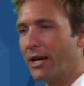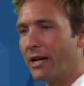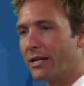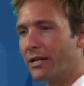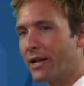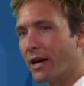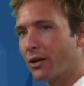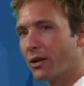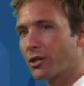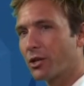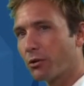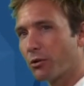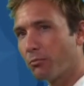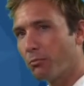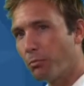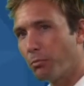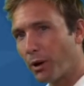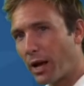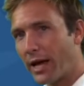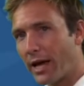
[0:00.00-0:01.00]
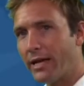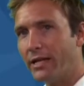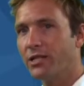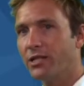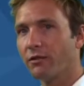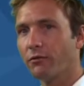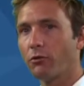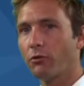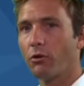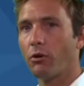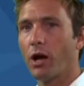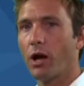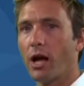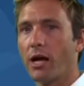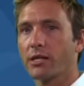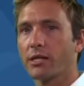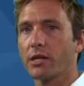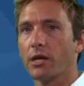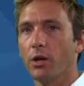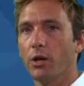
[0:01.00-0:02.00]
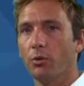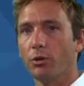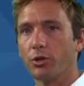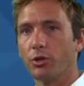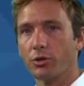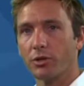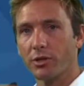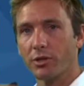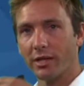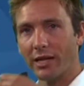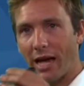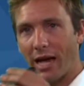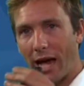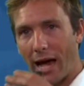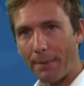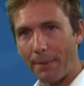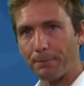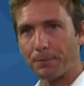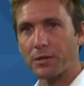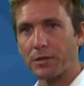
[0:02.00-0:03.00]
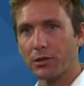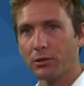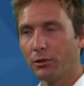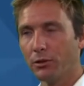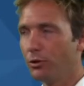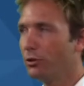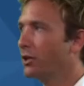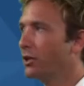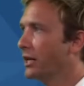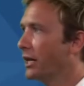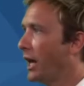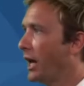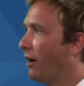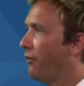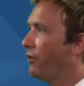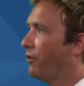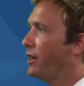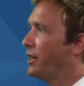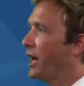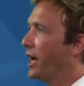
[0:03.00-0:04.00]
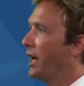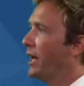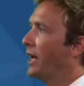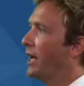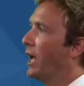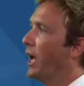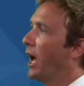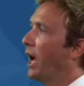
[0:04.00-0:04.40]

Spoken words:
down to blades of grass, which you're seeing absolutely every day,